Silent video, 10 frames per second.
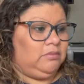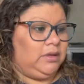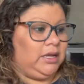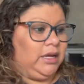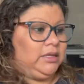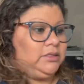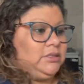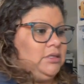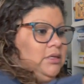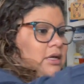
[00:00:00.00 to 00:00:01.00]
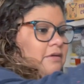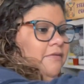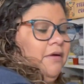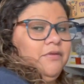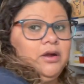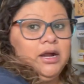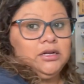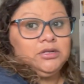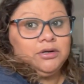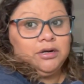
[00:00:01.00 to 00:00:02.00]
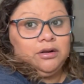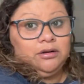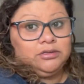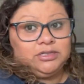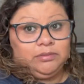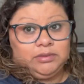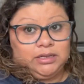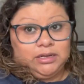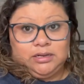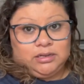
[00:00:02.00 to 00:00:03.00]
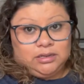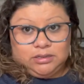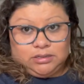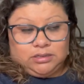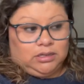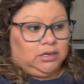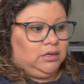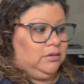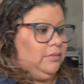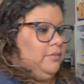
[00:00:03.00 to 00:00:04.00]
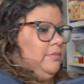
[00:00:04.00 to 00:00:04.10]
Because if I forgot turning on or something, you know.